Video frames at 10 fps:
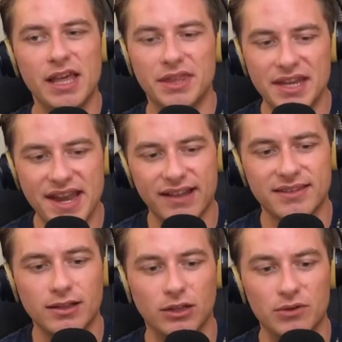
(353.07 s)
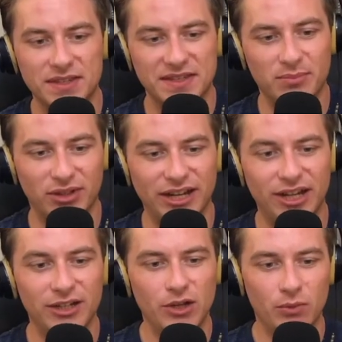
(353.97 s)
The next closest
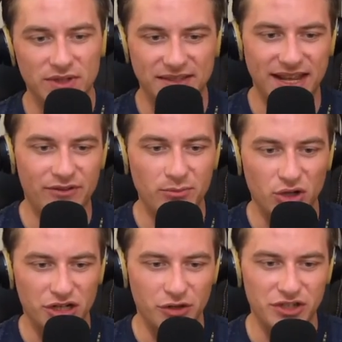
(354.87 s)
player was Devin Booker with